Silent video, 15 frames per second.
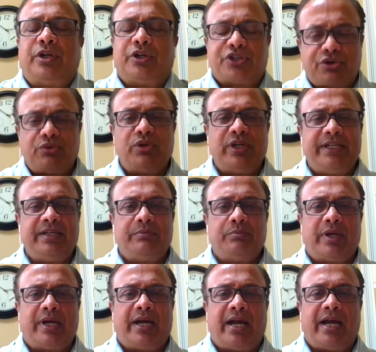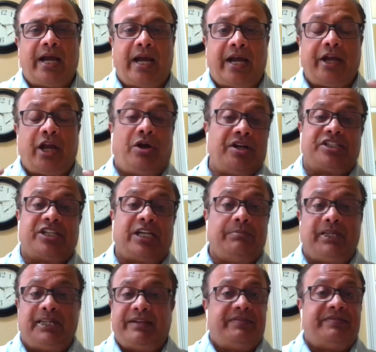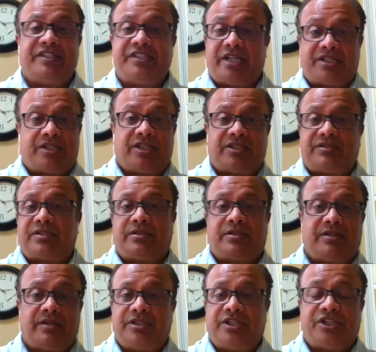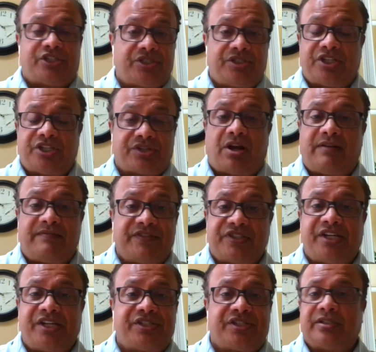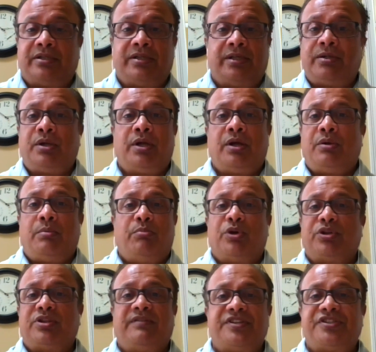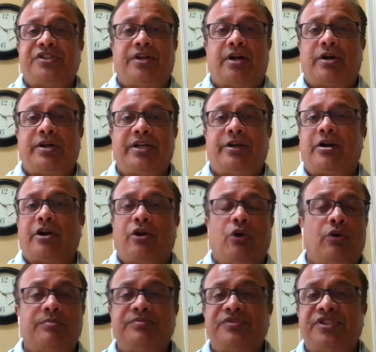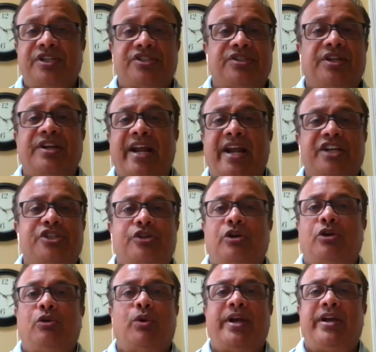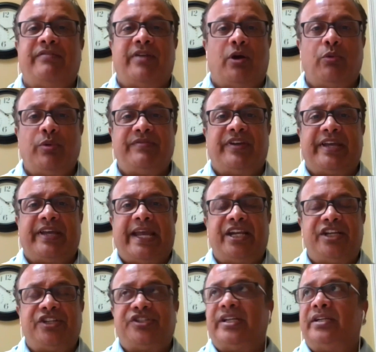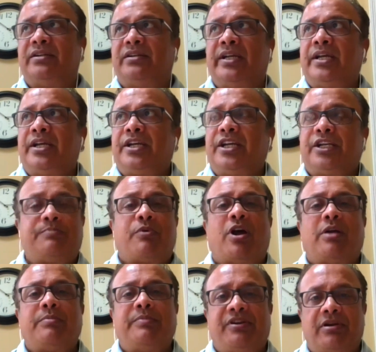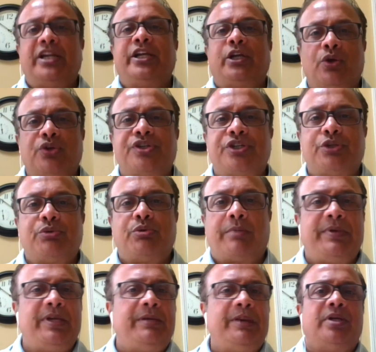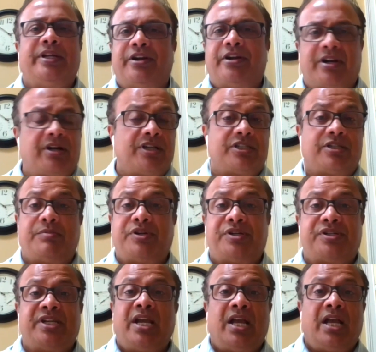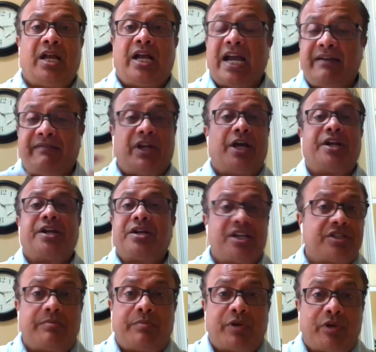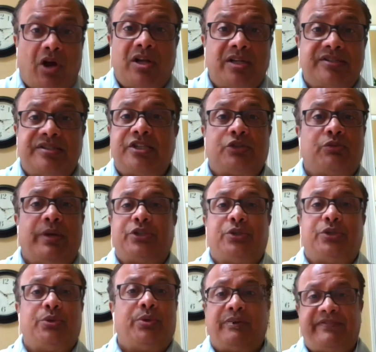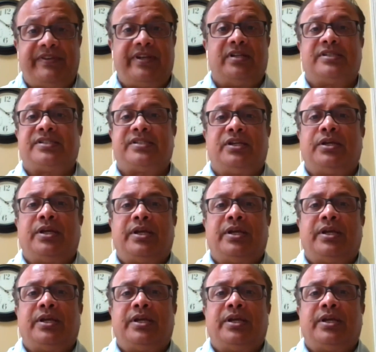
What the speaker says: truly. I honestly believe even just this conversation, both of us in our homes, just the natural way of how we've engaged, and it's brought me really closer to our people and our customers. I have a lot of customer calls this way too, and it feels,